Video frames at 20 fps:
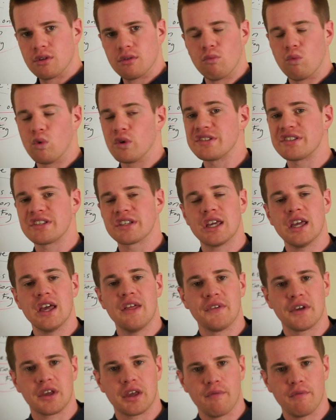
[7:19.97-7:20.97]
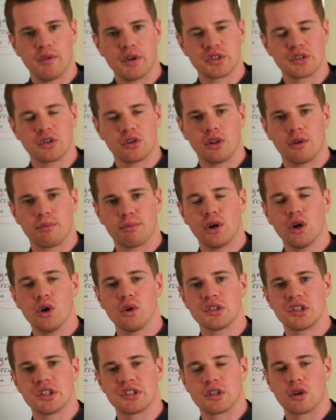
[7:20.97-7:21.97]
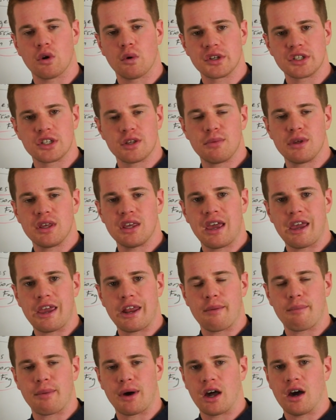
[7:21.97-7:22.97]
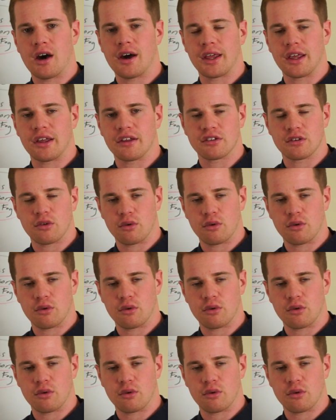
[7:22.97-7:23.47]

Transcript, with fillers: once again, the conventional approach is going to be antibiotics.